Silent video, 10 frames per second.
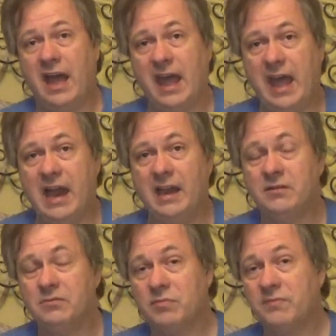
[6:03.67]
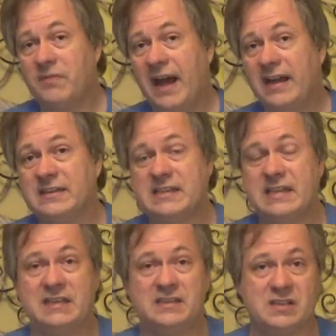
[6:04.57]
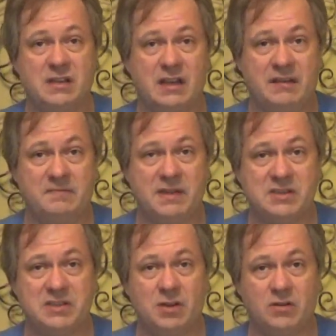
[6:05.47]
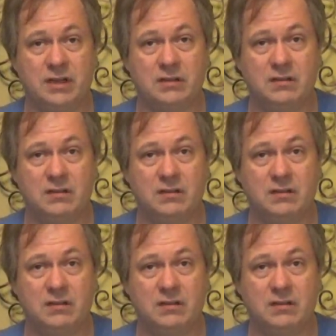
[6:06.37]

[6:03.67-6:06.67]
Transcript: and finds things have been stolen,